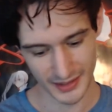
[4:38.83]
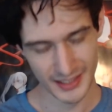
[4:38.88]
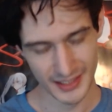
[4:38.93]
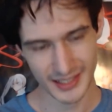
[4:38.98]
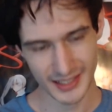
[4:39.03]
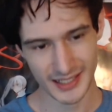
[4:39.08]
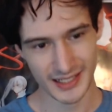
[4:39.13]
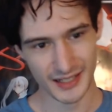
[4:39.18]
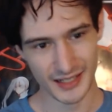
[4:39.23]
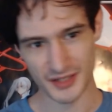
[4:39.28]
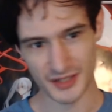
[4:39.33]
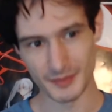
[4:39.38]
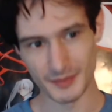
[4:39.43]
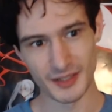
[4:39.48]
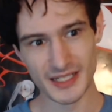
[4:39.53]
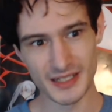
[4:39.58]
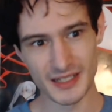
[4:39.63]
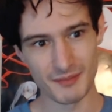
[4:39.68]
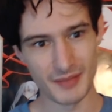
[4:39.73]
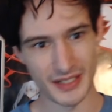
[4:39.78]
if Summer ends
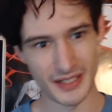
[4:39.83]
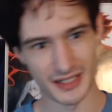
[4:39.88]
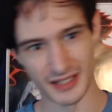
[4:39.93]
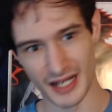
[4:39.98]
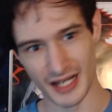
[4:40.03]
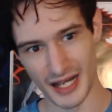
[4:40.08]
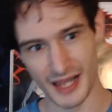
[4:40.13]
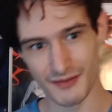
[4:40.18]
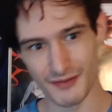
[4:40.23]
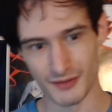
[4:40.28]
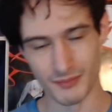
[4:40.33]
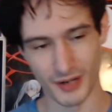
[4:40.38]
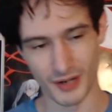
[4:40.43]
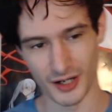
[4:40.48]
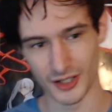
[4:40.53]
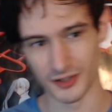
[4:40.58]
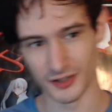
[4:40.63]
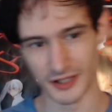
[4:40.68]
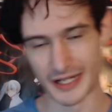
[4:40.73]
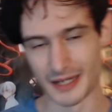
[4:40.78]
up being alive and part
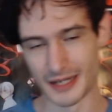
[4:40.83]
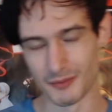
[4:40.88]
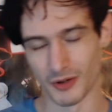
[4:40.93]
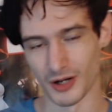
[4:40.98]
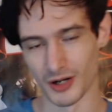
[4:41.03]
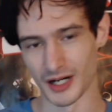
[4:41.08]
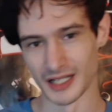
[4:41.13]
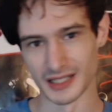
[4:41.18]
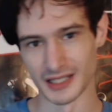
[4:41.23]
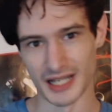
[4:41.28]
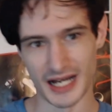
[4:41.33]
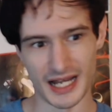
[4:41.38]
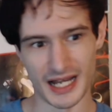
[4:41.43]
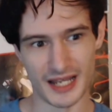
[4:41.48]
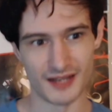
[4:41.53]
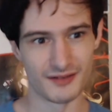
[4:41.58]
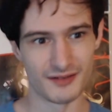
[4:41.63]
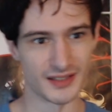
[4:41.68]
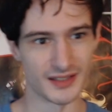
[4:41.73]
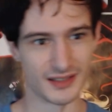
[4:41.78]
Grim, or
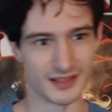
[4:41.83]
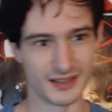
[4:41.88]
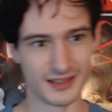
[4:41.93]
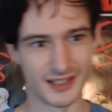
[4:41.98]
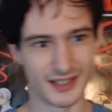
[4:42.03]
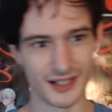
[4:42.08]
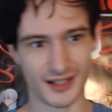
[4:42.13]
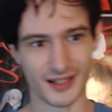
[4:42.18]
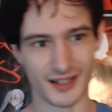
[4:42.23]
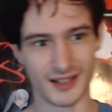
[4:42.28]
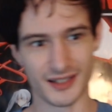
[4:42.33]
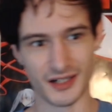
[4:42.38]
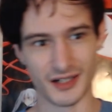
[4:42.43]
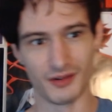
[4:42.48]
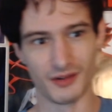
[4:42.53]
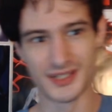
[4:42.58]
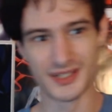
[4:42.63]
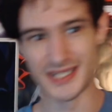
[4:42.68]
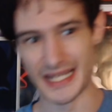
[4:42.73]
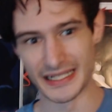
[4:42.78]
alive and, you know,
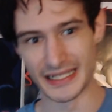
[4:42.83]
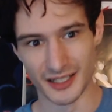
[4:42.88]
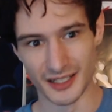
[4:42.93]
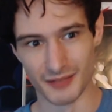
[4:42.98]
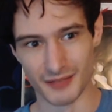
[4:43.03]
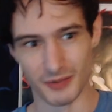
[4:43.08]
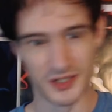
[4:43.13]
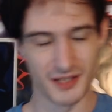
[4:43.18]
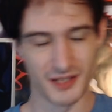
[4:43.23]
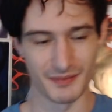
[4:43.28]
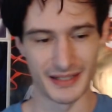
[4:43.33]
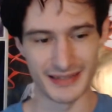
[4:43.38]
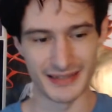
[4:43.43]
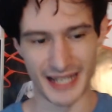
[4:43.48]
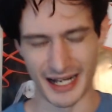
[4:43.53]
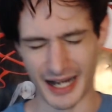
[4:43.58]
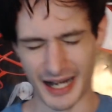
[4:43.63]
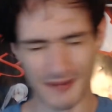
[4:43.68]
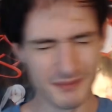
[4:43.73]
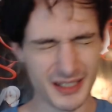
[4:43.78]
Salem or something like that,
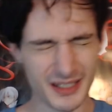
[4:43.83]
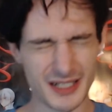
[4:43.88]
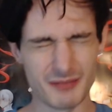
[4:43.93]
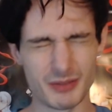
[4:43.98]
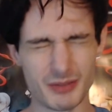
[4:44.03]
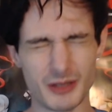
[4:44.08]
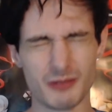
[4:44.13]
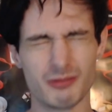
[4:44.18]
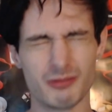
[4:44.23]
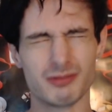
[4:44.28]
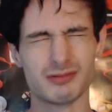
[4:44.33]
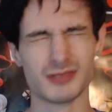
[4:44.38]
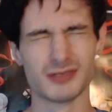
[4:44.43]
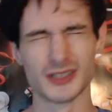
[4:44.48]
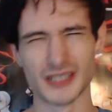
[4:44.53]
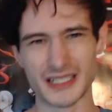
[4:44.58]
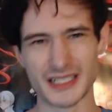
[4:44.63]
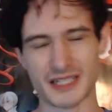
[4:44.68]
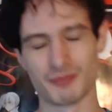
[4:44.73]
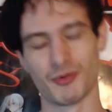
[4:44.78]
I'm going to be really
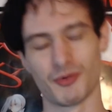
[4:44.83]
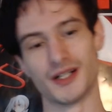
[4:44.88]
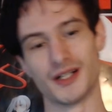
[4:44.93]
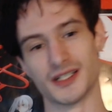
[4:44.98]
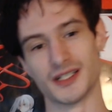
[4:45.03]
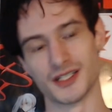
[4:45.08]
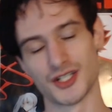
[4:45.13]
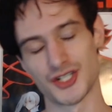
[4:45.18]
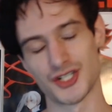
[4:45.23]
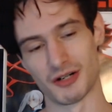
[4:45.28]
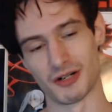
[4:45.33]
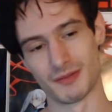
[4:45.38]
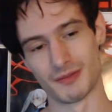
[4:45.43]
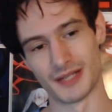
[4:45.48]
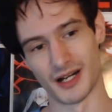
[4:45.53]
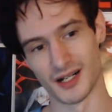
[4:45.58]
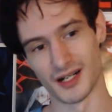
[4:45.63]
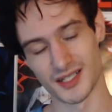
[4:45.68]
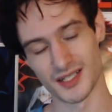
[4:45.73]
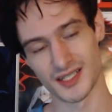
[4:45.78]
disappointed in the show, to be
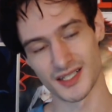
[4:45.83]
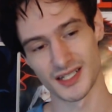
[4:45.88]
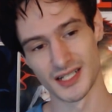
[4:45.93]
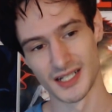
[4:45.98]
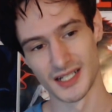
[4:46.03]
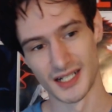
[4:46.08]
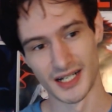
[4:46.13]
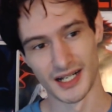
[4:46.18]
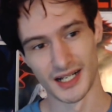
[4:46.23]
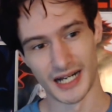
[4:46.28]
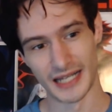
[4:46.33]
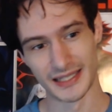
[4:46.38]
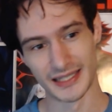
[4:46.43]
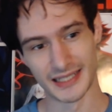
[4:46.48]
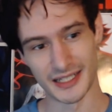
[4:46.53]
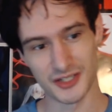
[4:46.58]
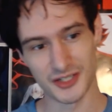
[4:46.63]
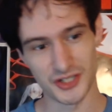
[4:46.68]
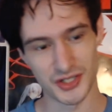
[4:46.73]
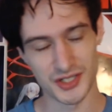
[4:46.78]
honest. I think
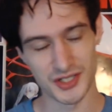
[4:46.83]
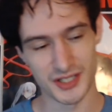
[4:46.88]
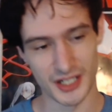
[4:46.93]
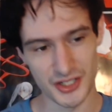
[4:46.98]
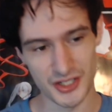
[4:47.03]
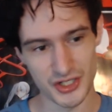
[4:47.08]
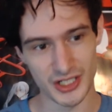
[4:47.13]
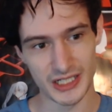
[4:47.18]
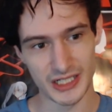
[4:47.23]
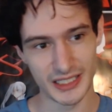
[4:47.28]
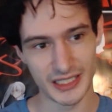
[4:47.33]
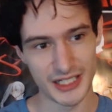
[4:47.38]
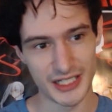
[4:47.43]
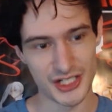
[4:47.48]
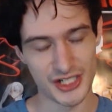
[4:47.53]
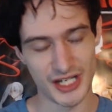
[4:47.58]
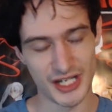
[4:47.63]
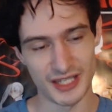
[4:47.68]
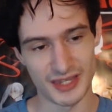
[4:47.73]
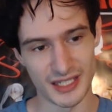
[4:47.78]
that's just such a
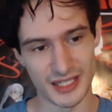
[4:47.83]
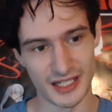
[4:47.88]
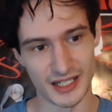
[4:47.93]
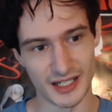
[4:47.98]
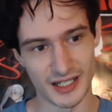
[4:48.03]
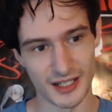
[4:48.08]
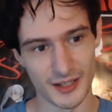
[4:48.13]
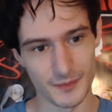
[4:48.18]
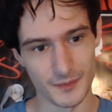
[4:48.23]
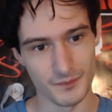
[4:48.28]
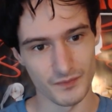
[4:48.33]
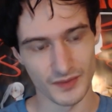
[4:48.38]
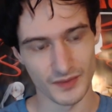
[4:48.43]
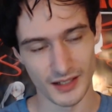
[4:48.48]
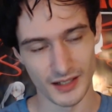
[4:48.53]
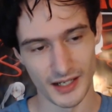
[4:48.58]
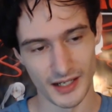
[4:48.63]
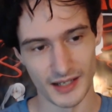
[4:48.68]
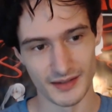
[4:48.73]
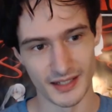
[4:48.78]
cliche thing,
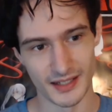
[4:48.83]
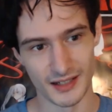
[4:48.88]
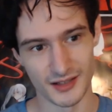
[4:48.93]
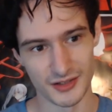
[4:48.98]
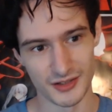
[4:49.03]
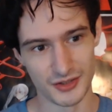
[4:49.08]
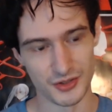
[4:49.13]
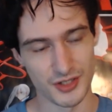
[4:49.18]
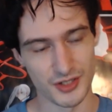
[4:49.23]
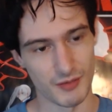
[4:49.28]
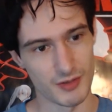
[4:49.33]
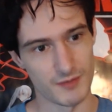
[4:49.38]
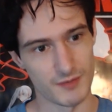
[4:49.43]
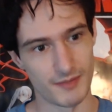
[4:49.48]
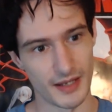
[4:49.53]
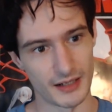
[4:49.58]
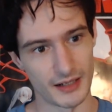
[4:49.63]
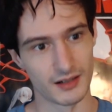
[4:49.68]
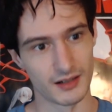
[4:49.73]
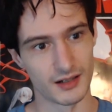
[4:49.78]
and they could do so much
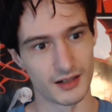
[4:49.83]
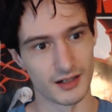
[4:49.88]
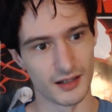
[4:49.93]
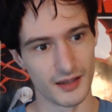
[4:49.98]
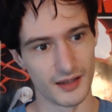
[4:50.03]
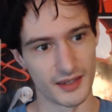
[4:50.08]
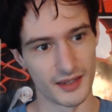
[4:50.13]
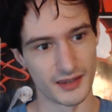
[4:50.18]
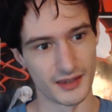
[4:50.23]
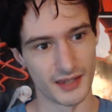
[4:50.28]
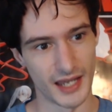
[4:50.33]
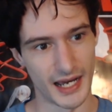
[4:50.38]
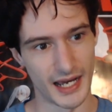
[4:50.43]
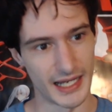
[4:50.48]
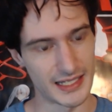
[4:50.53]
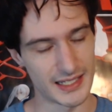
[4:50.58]
better than that.